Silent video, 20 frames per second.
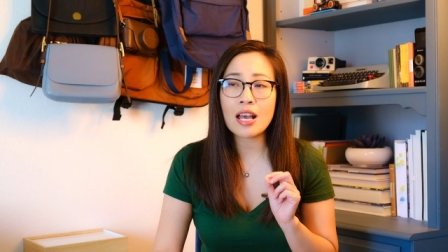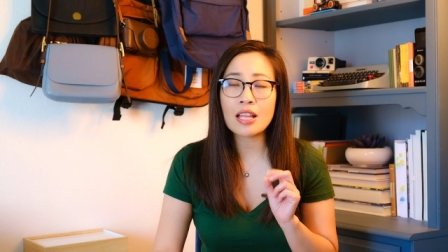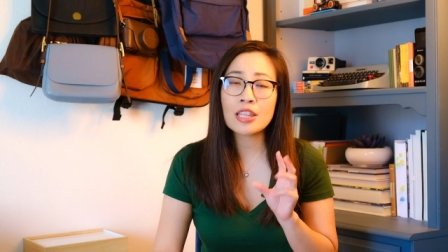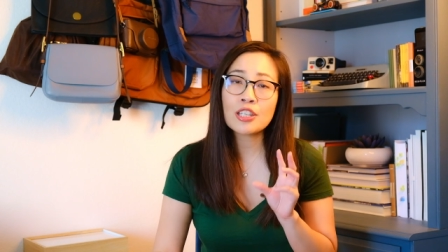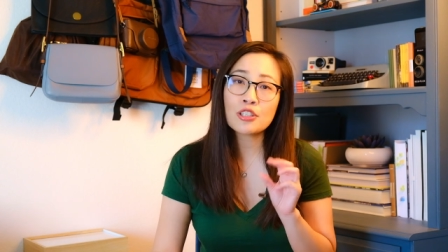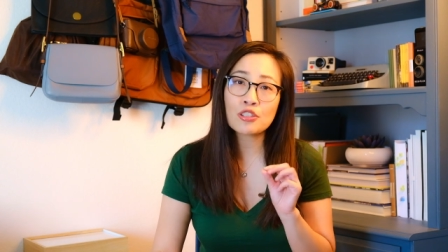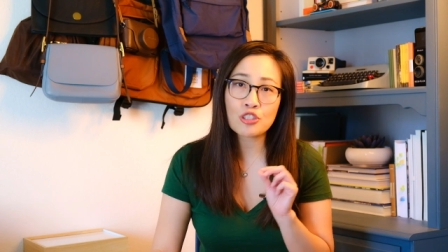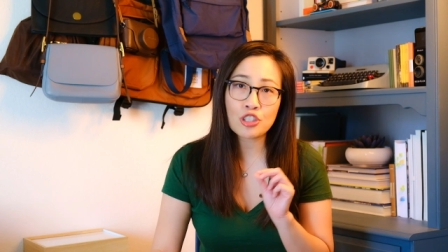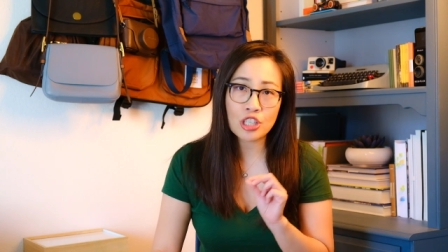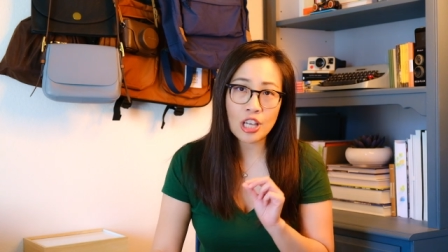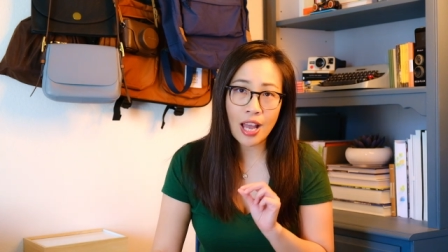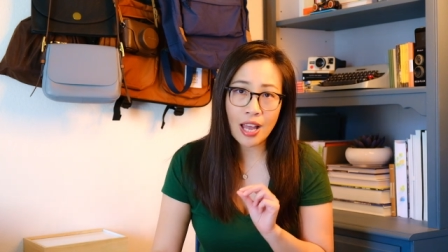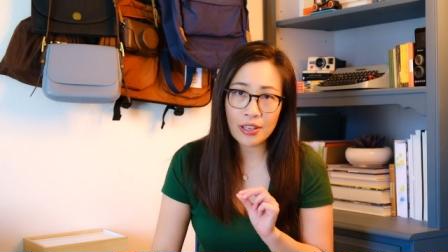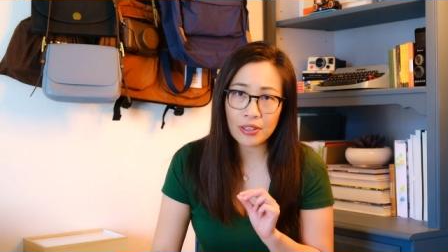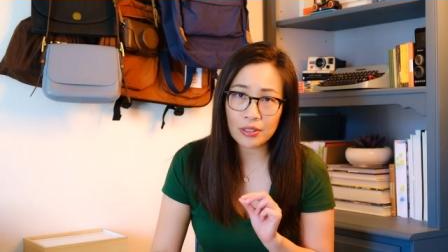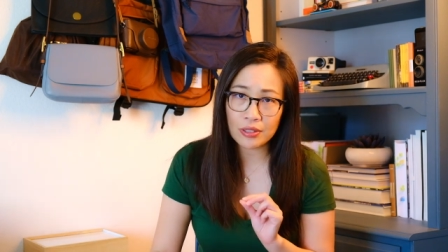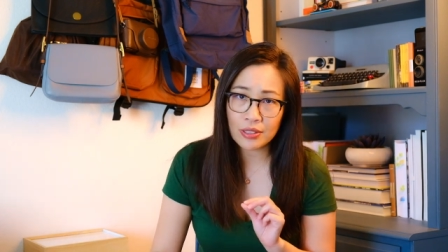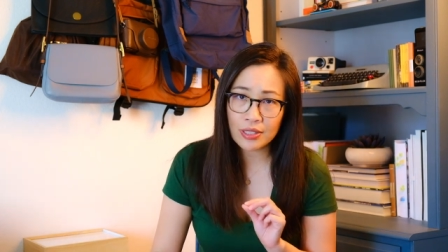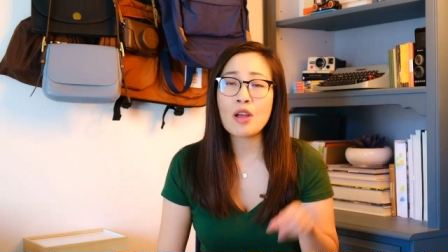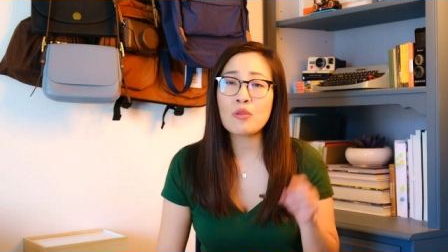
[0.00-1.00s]
a little
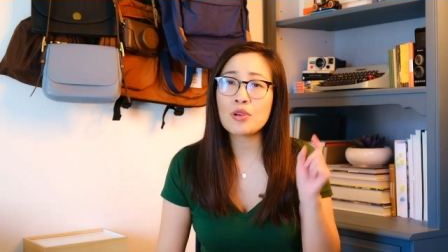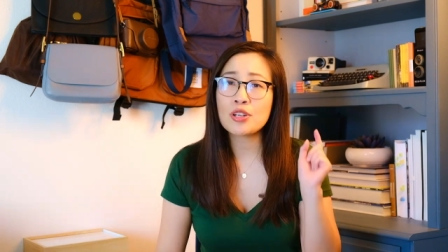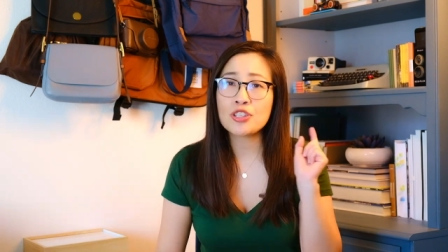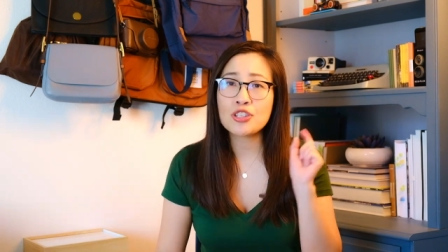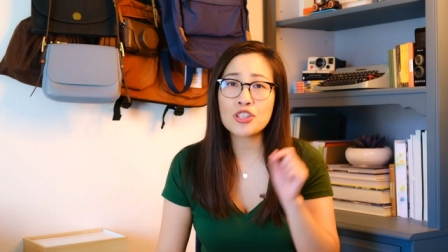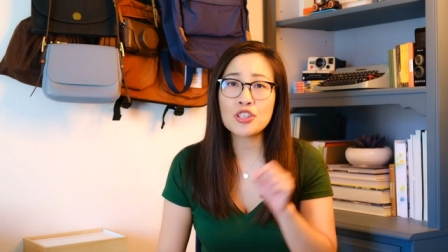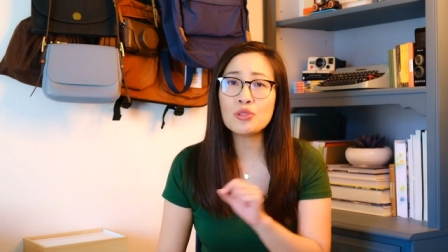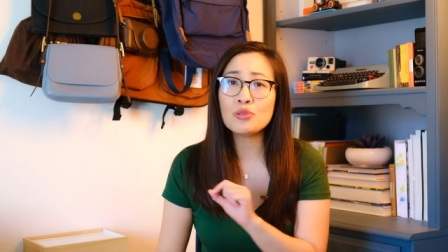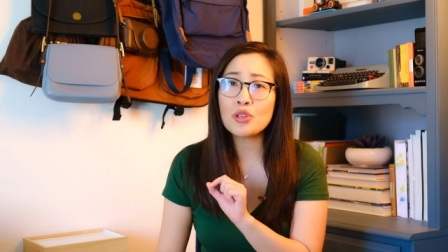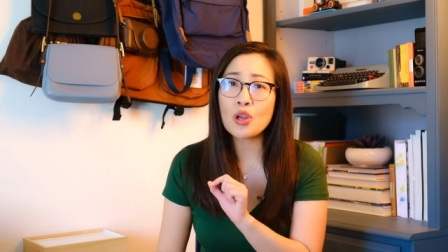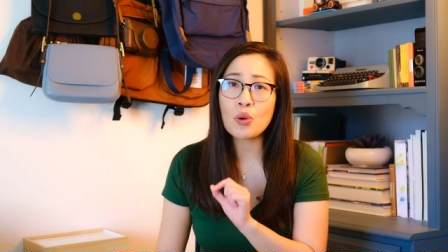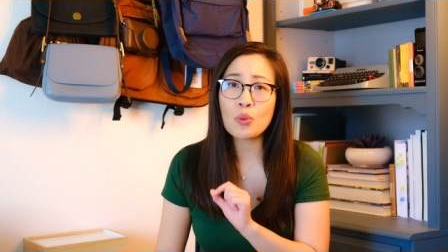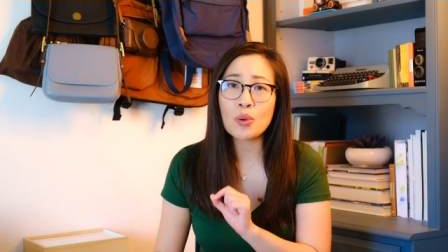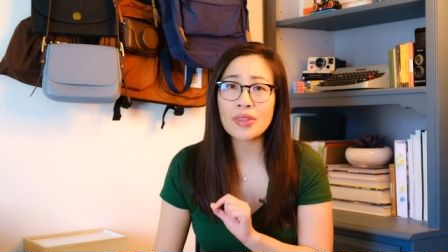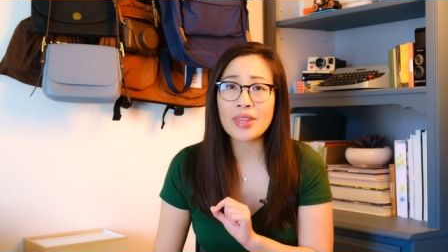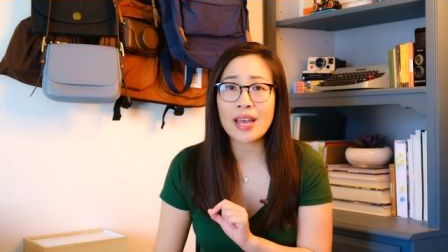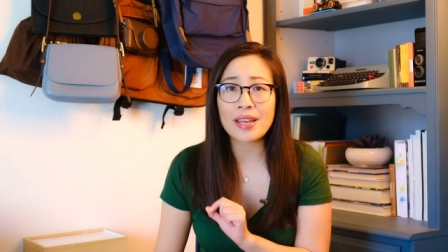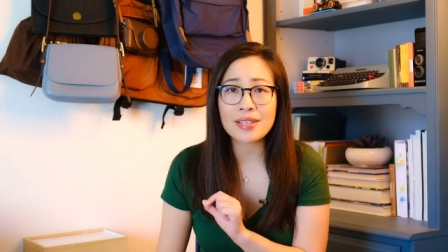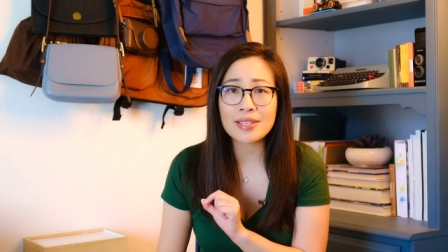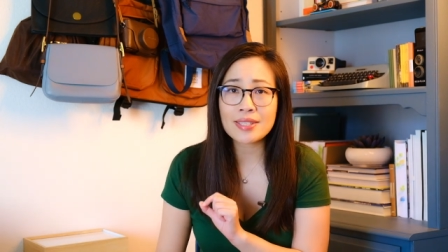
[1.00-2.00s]
child. And once you know
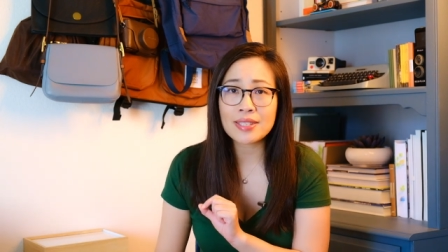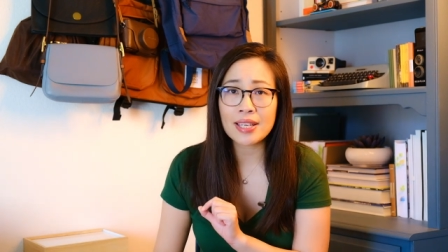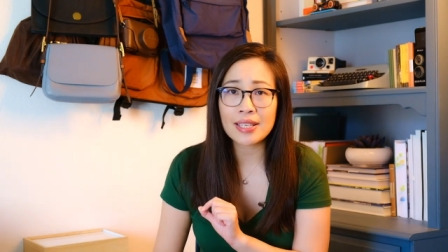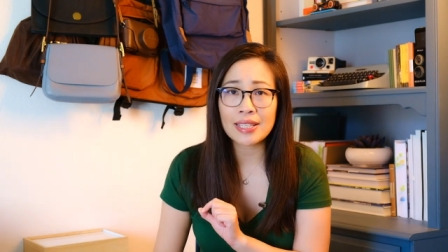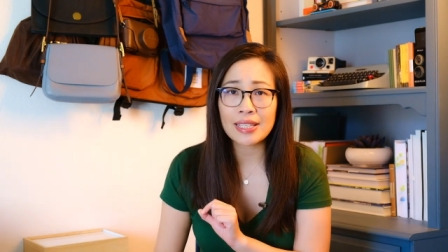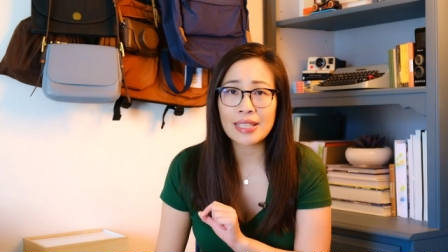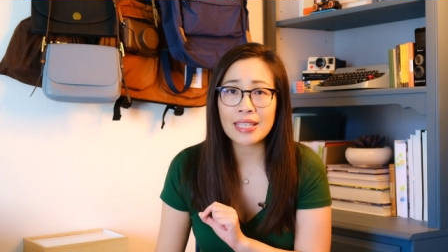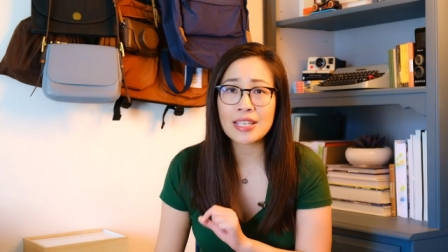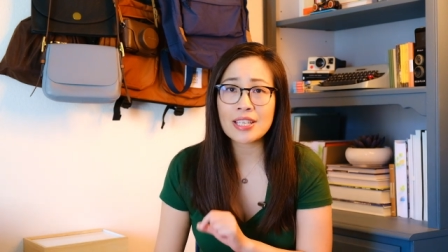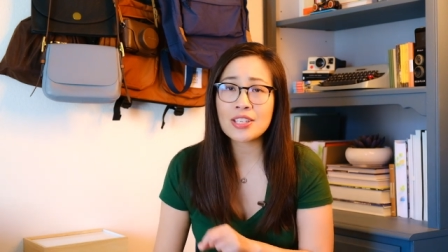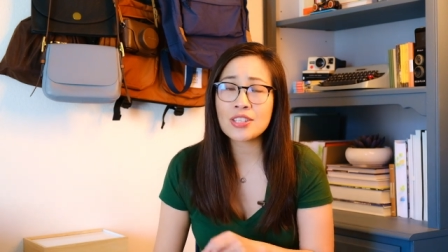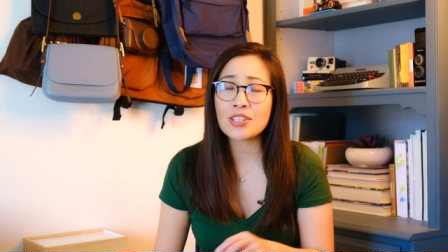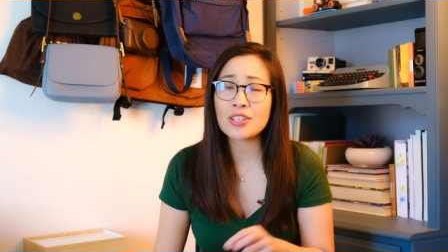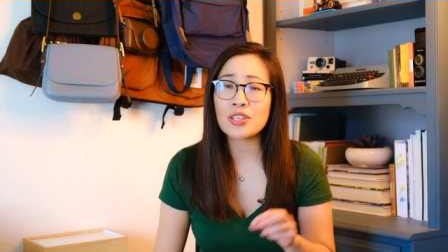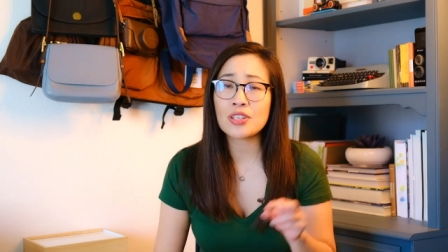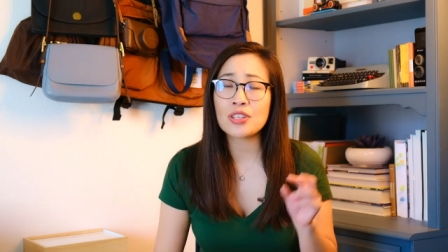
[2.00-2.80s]
what that aesthetic is,